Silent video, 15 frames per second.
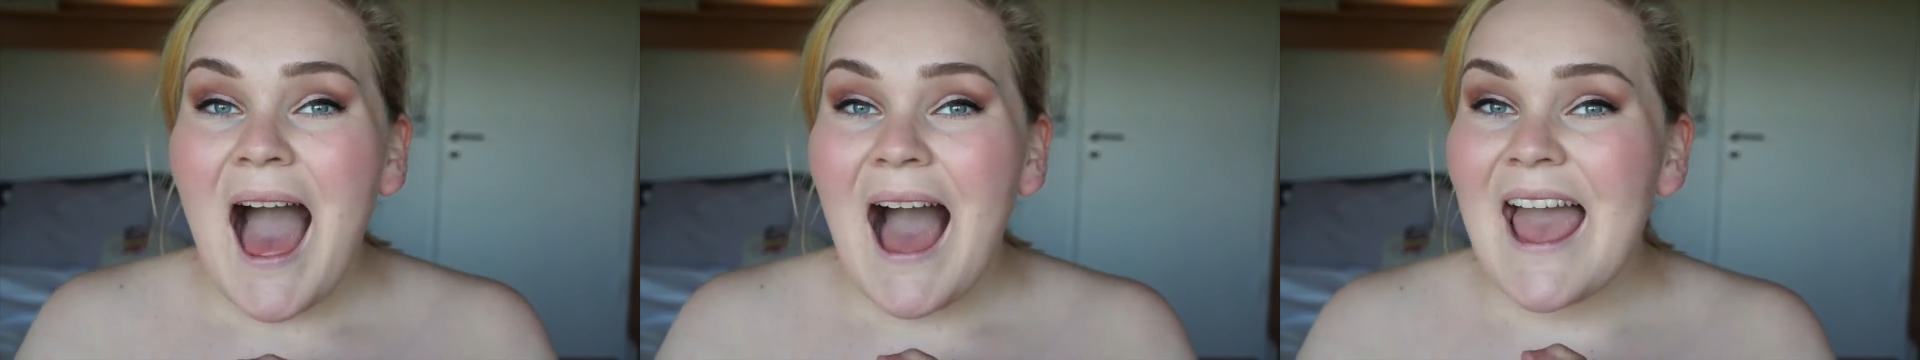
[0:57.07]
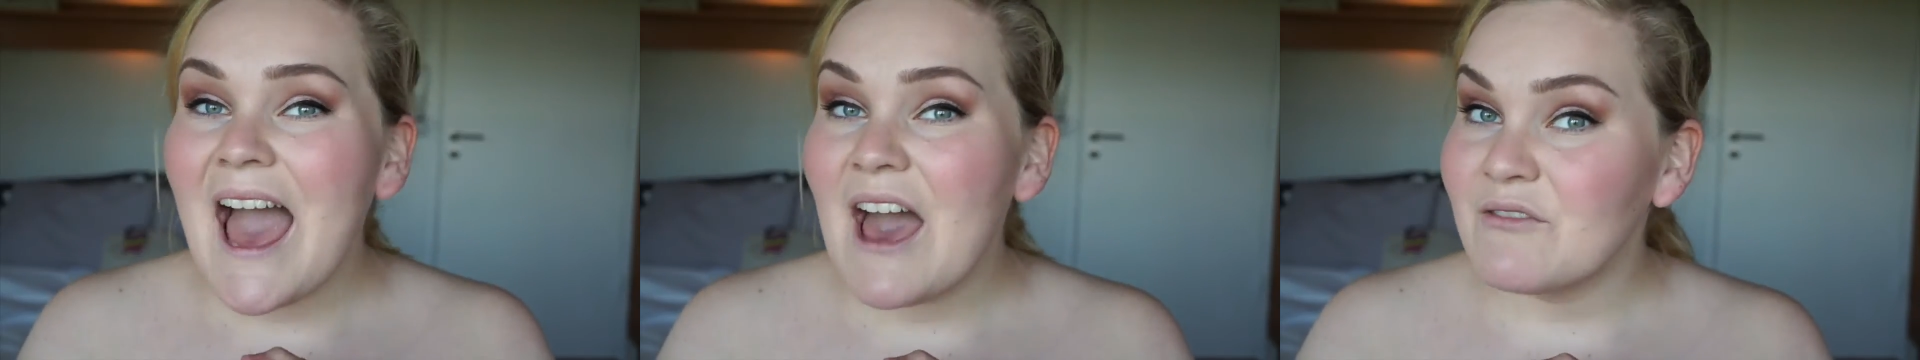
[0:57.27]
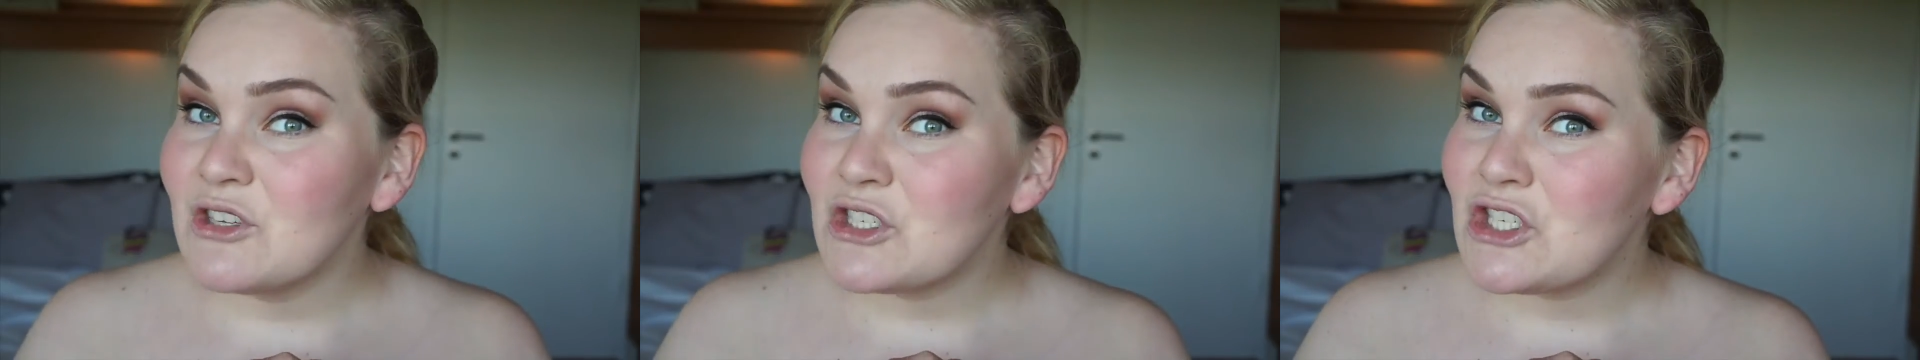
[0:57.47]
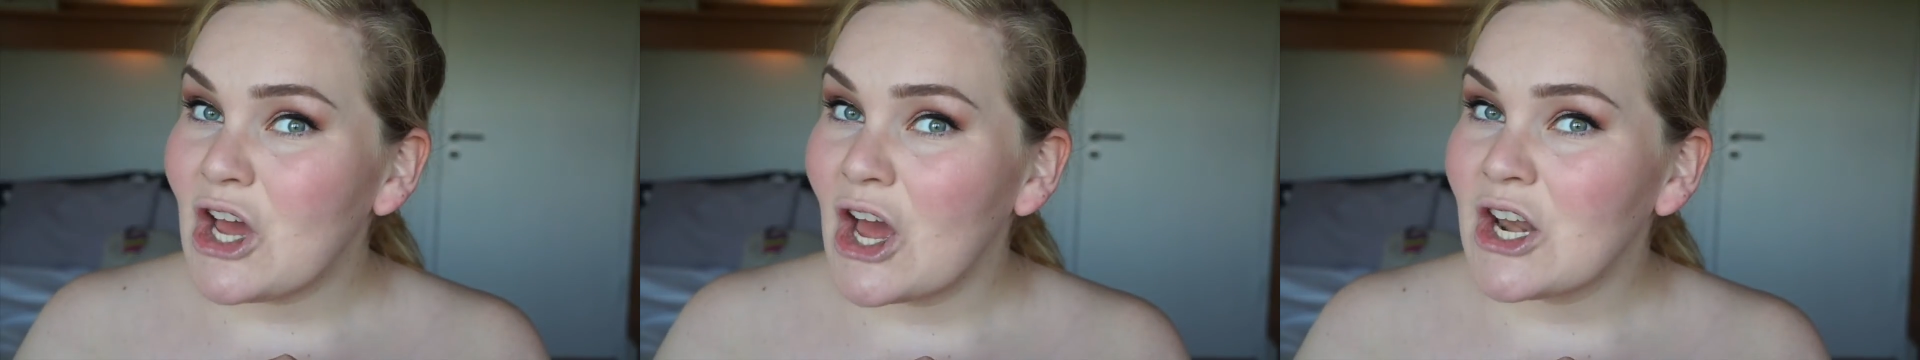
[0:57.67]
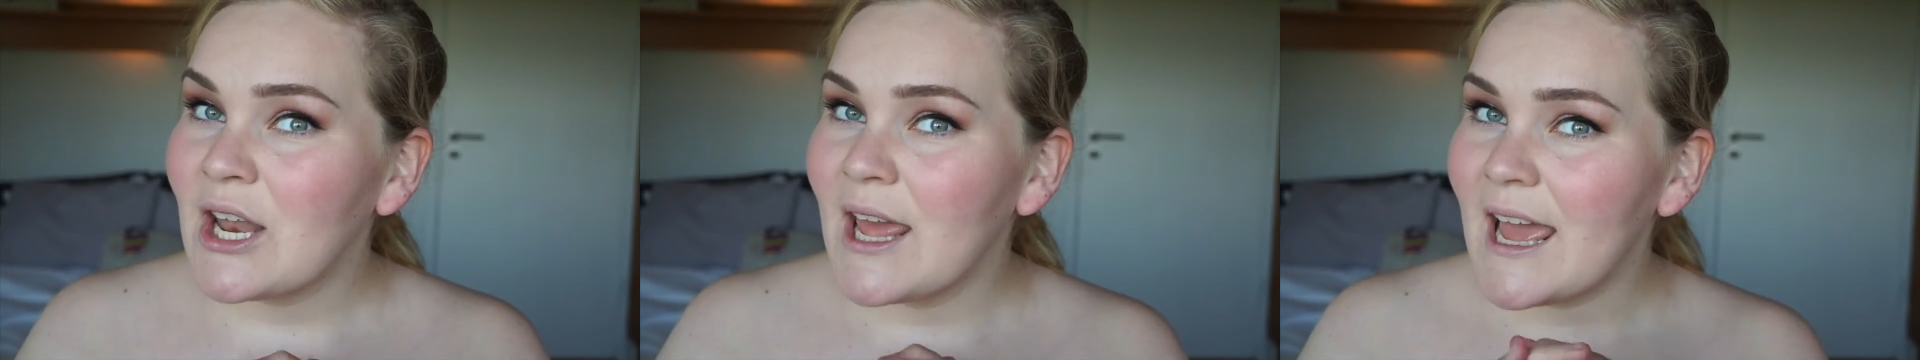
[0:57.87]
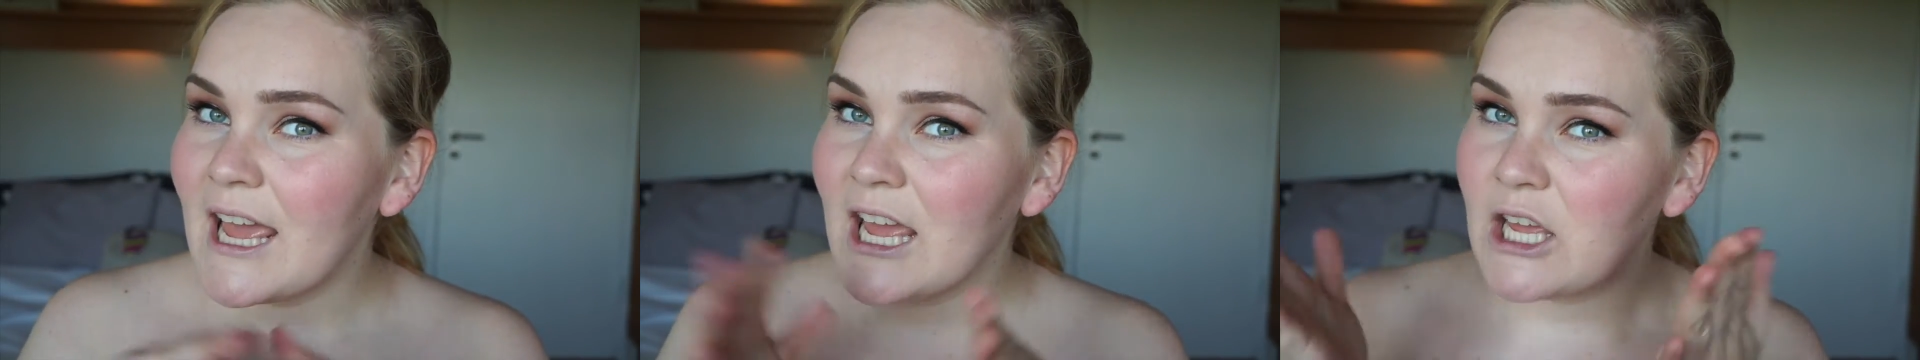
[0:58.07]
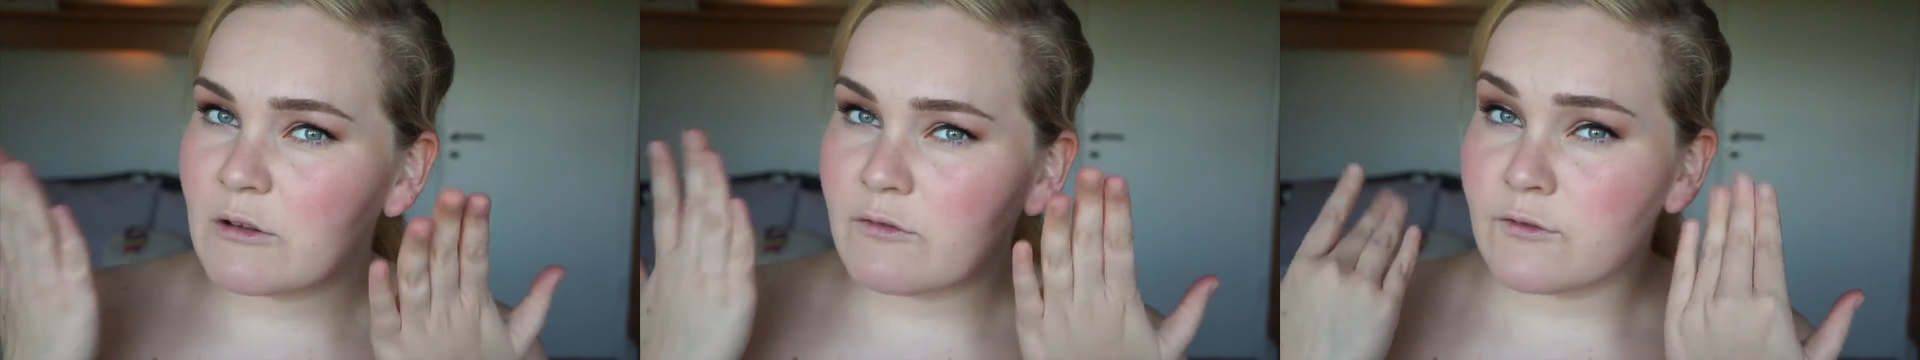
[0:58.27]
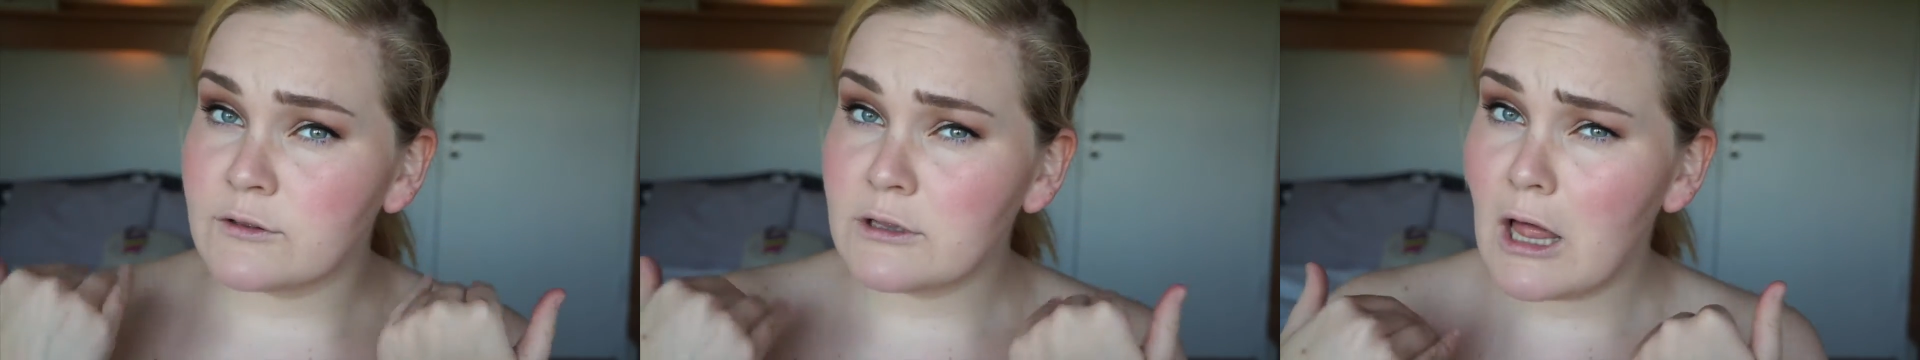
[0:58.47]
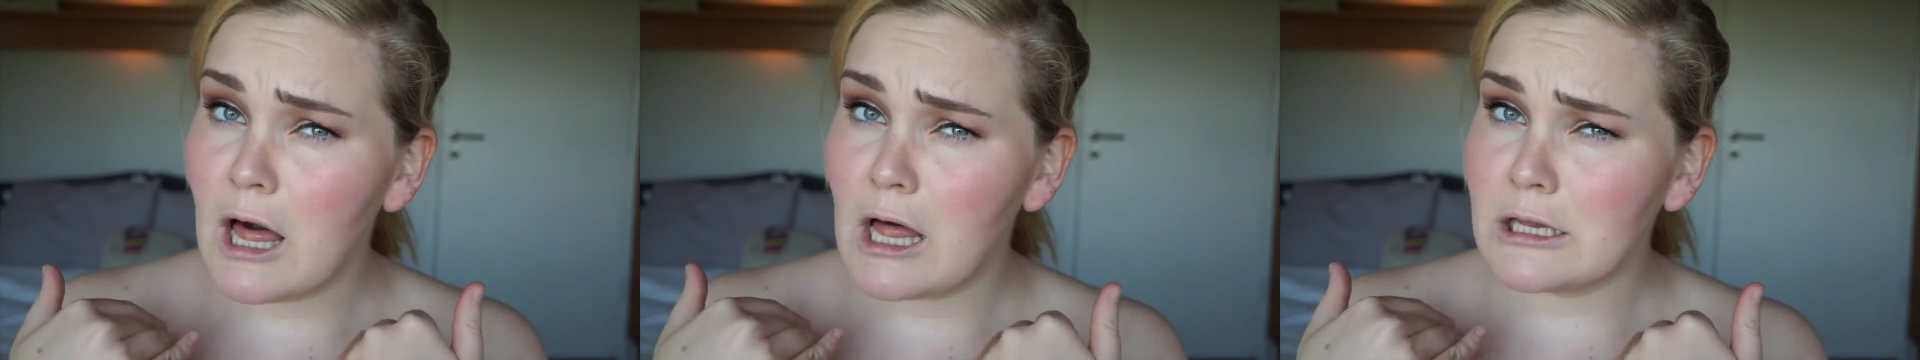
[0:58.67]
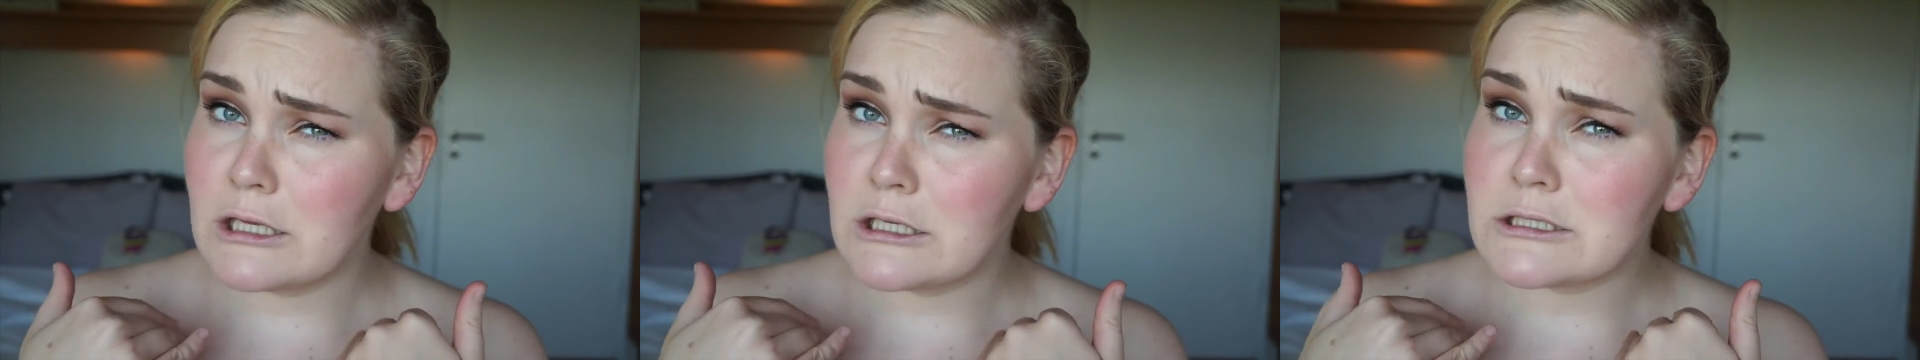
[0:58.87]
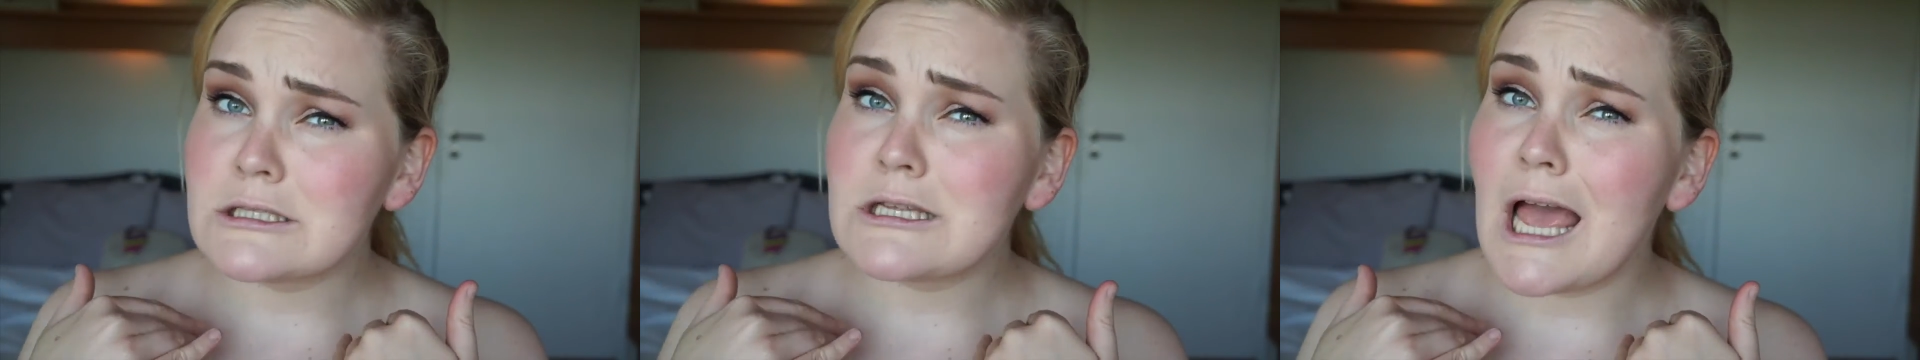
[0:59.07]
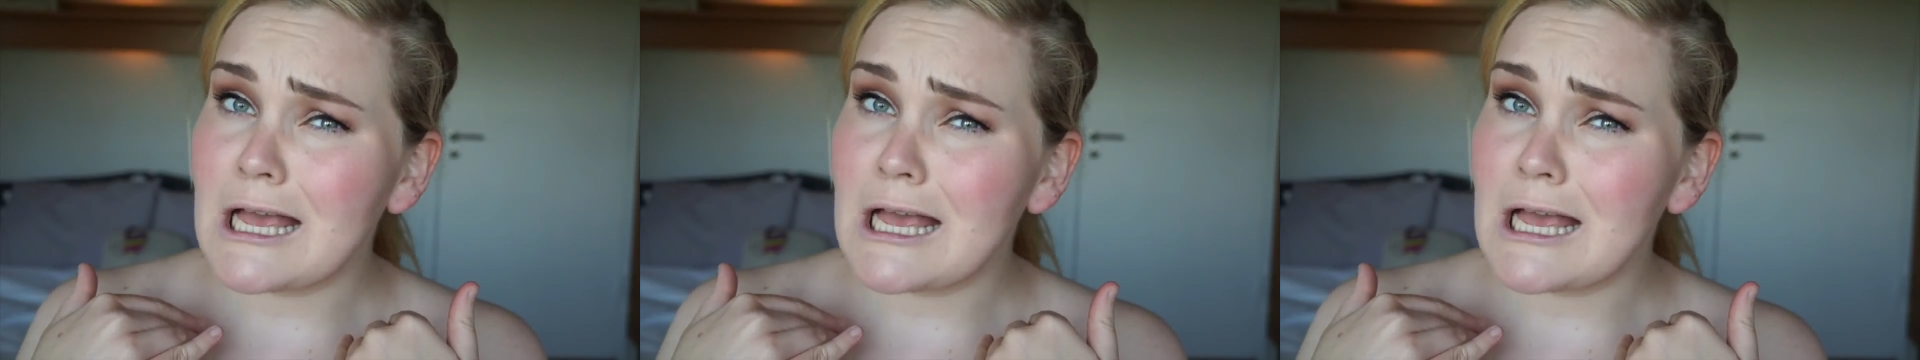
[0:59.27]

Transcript: I haven't done a flawless,